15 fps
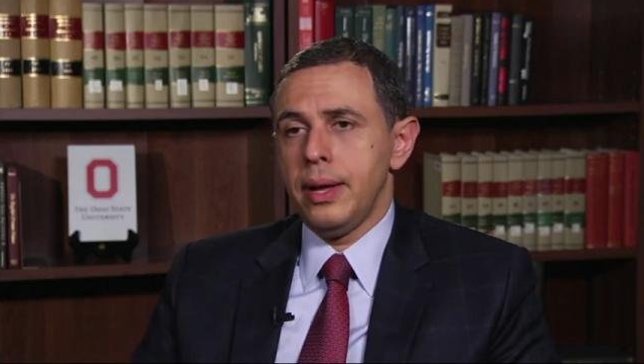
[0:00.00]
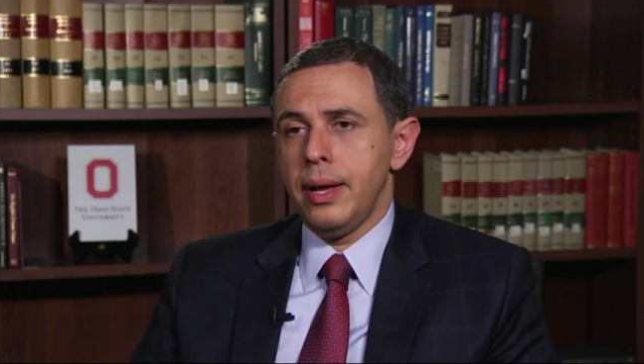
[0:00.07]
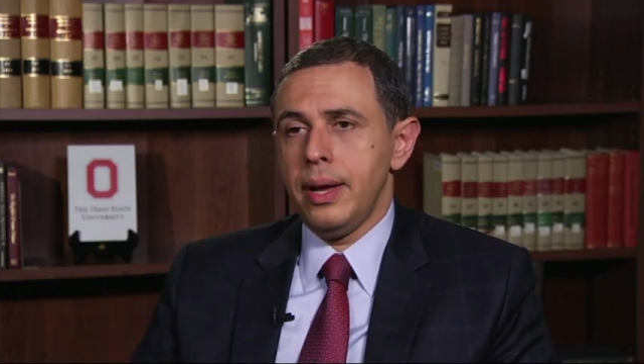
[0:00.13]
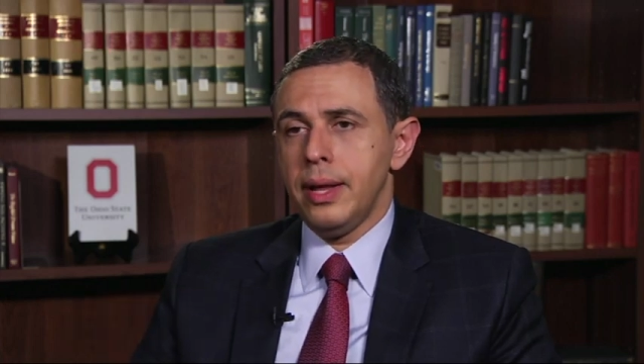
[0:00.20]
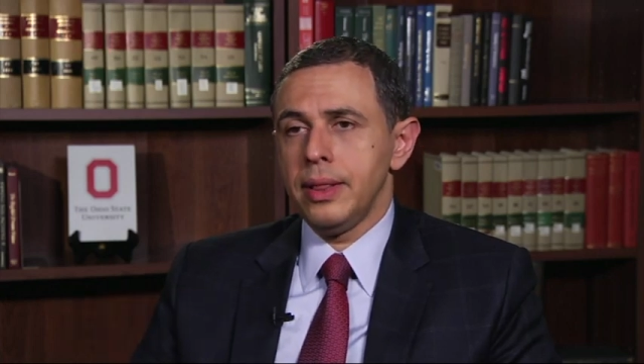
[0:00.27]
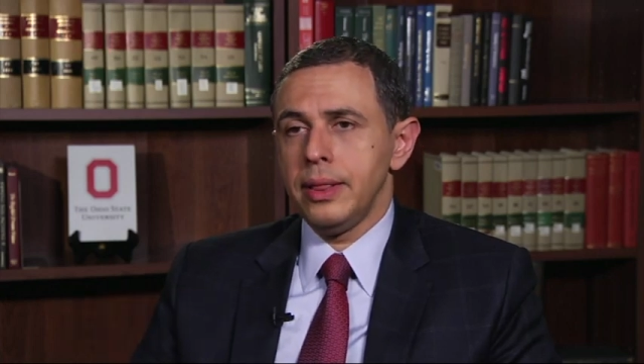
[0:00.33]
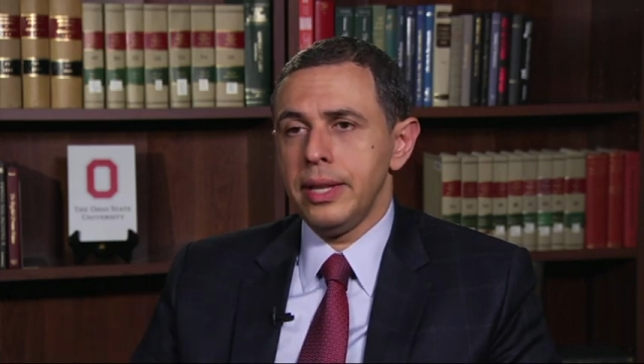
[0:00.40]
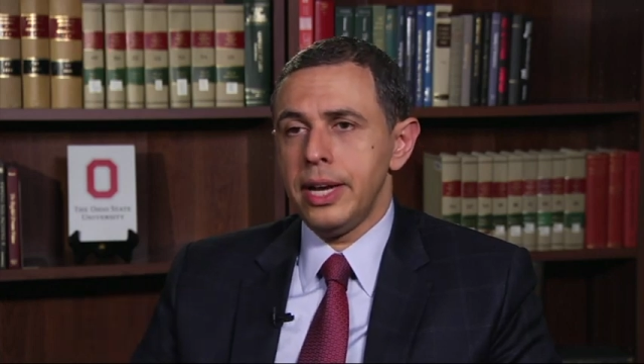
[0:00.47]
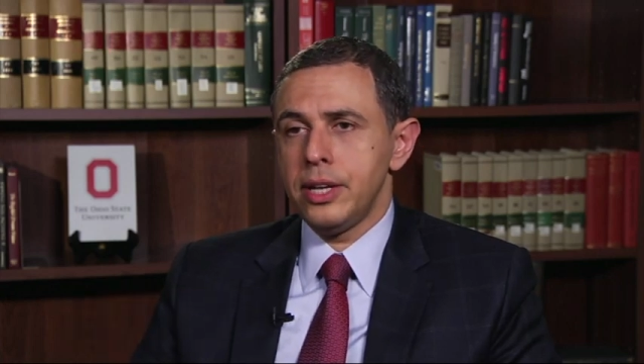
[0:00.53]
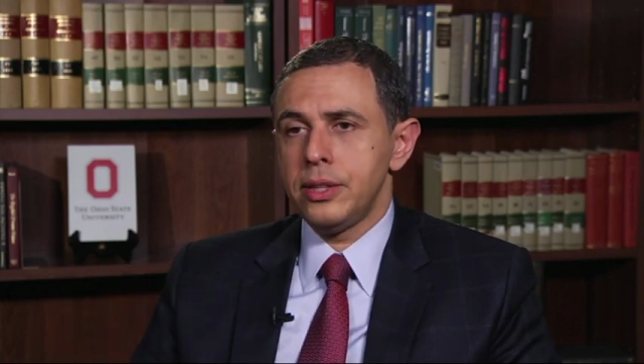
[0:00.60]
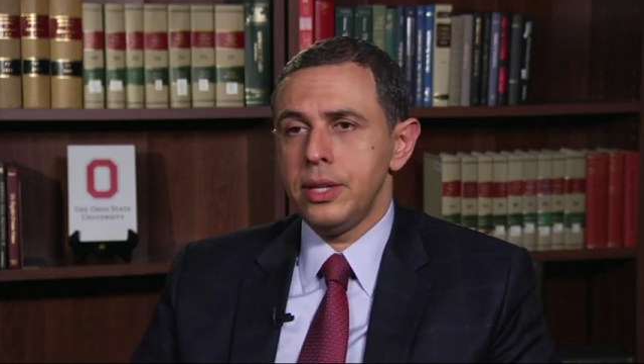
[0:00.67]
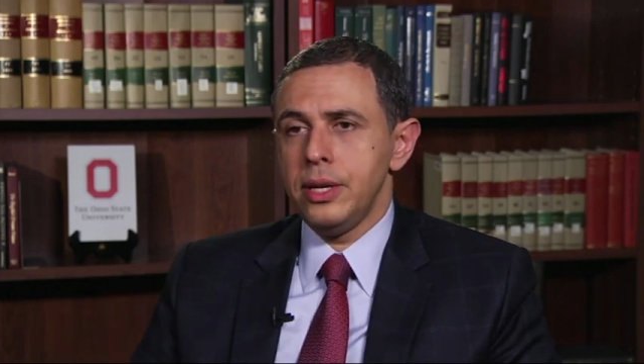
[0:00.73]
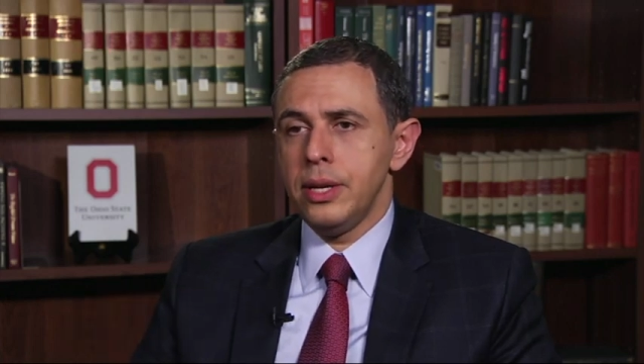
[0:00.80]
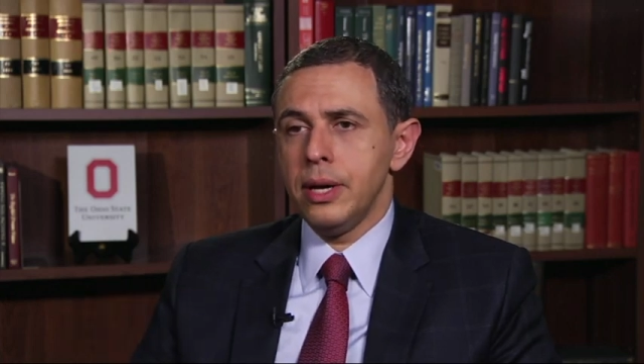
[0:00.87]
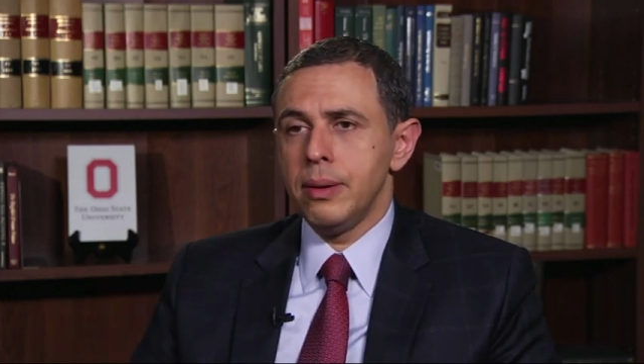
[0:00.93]
and link
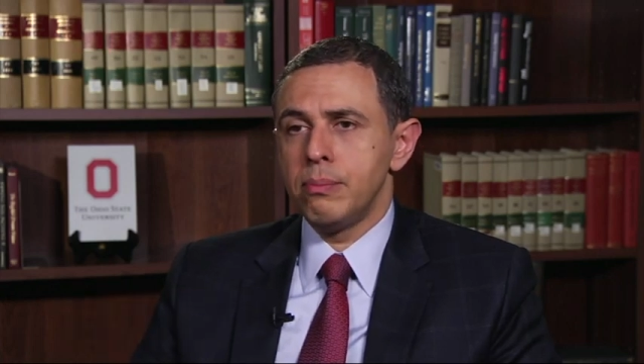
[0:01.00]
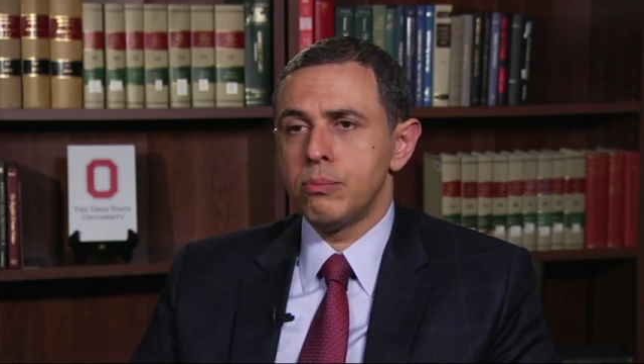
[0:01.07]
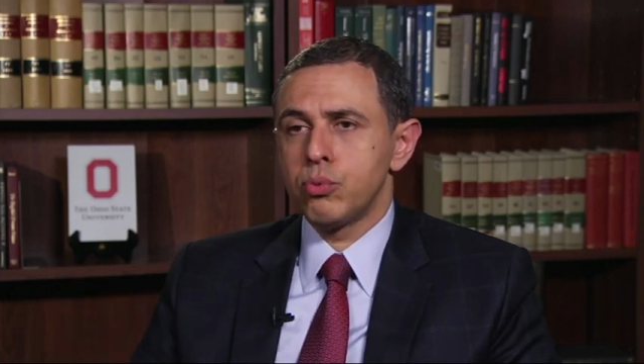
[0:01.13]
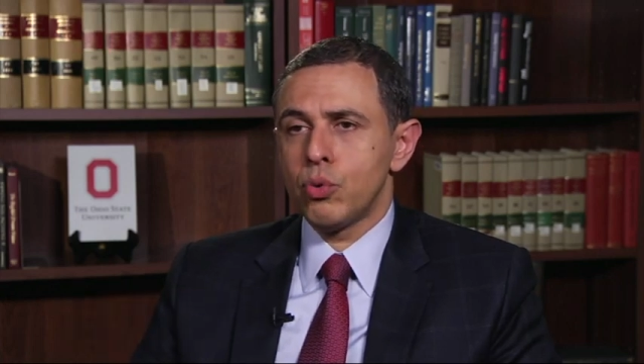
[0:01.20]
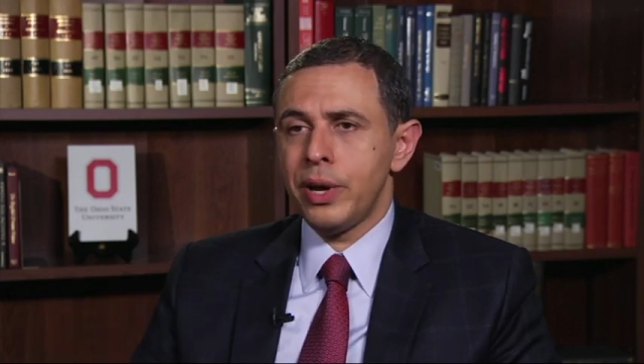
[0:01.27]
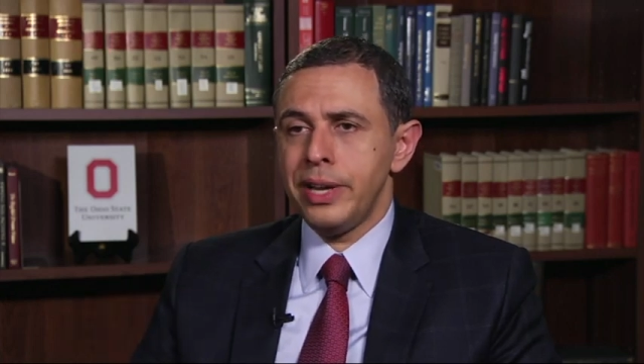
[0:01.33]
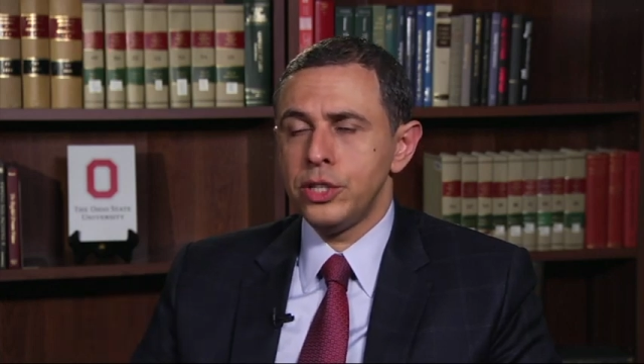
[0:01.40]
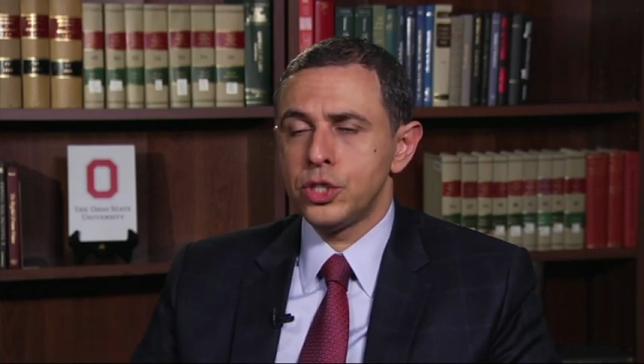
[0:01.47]
the uh, brain